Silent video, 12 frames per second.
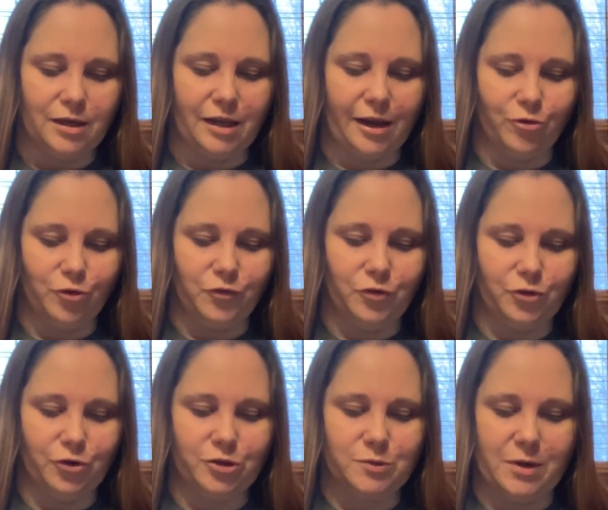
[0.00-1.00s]
I don't know if you
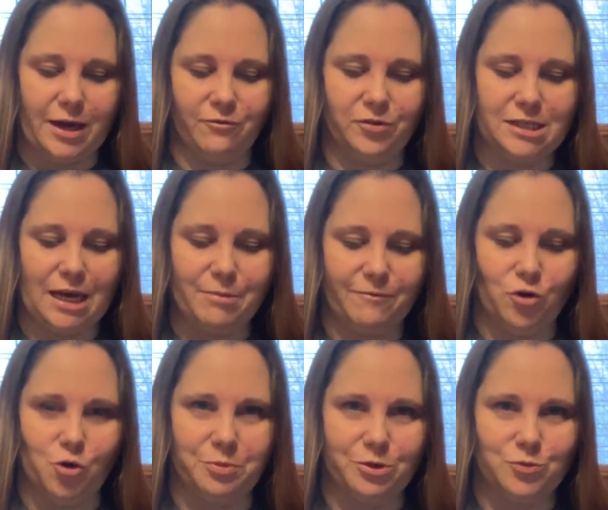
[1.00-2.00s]
noticed, but every time I've
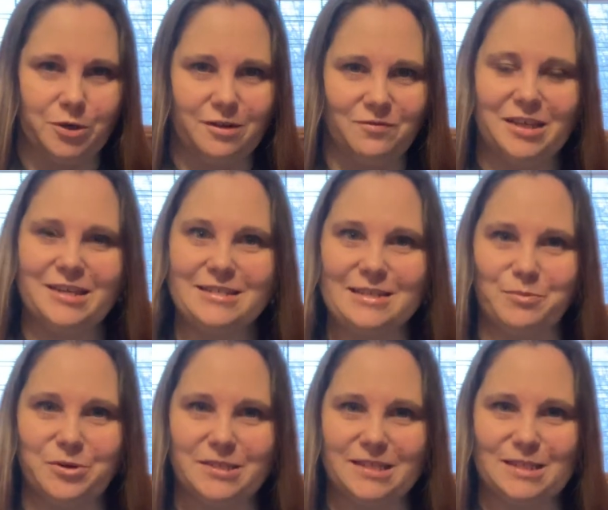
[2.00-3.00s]
opened one of these, it
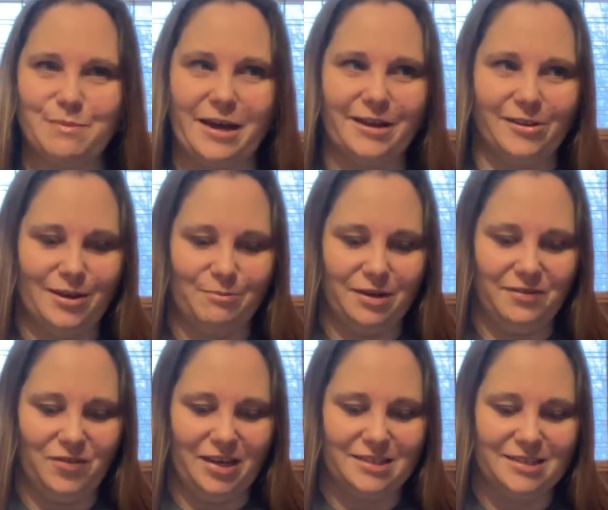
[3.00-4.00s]
puts a smile on my
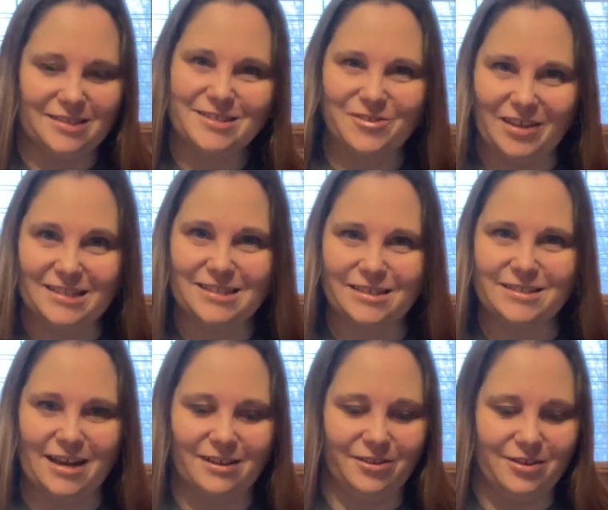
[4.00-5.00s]
face. So that's
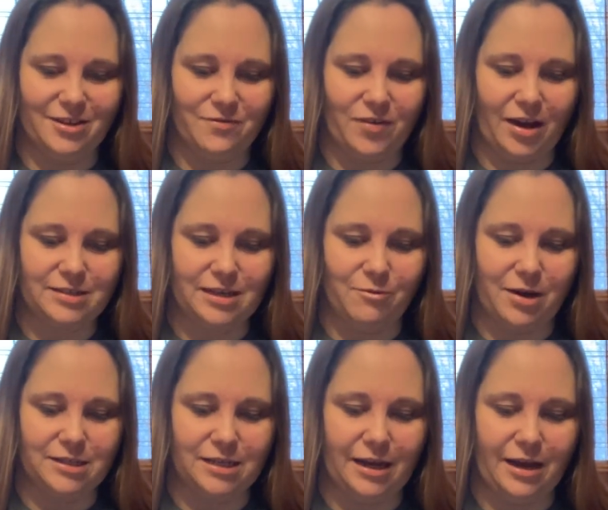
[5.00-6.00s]
exactly the effect I
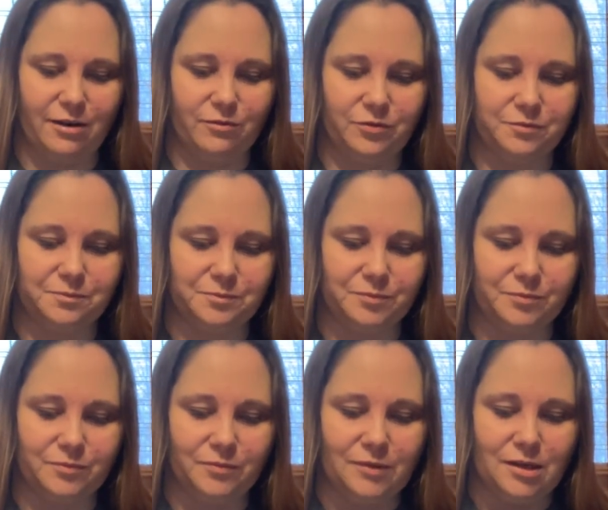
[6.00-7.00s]
want to have.
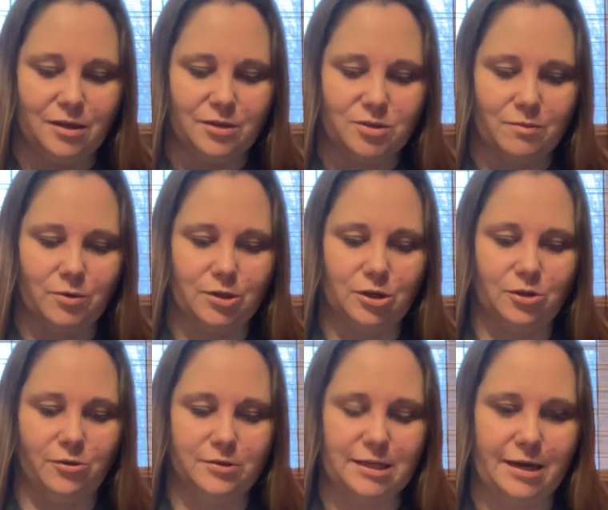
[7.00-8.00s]
I'm going to
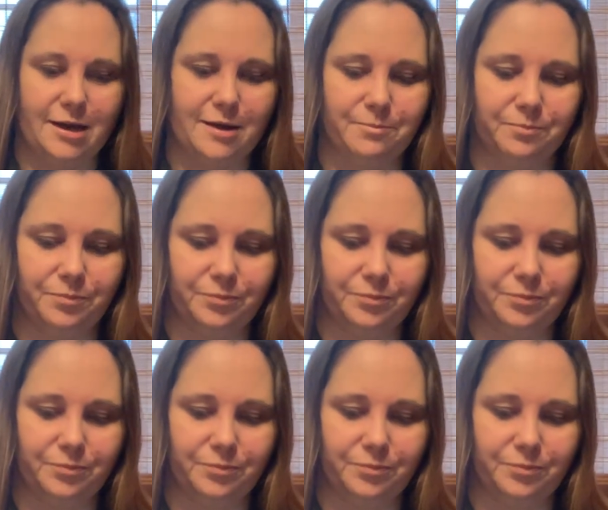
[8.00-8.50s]
close that up.